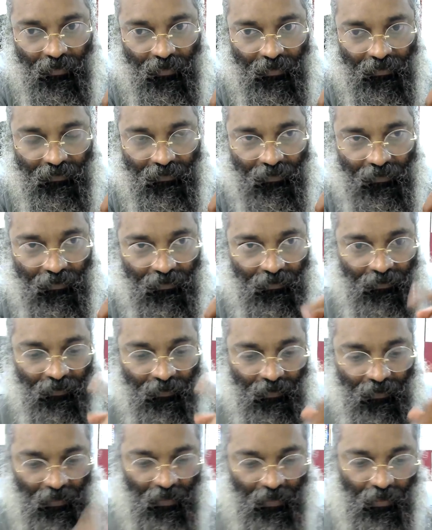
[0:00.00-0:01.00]
anything.
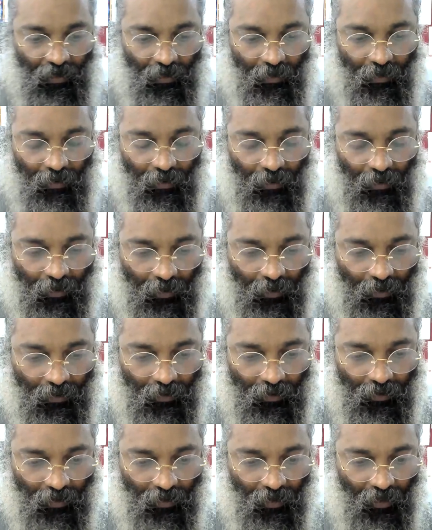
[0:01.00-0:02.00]

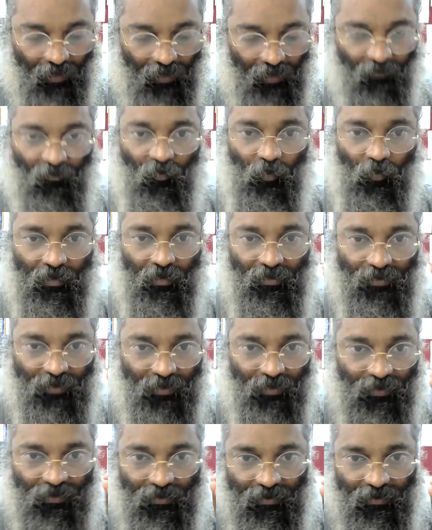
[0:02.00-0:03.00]
I would
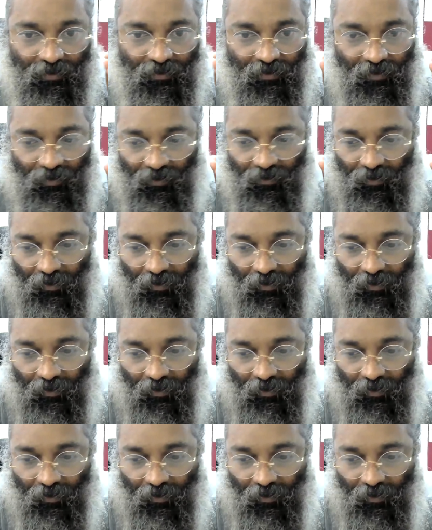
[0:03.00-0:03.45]
just